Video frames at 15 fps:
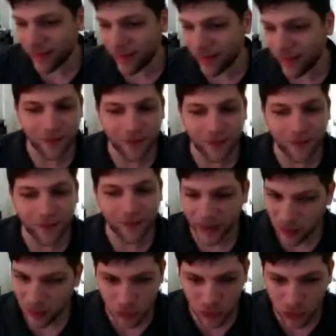if I feel like
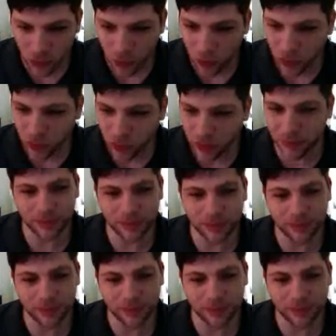it's too short,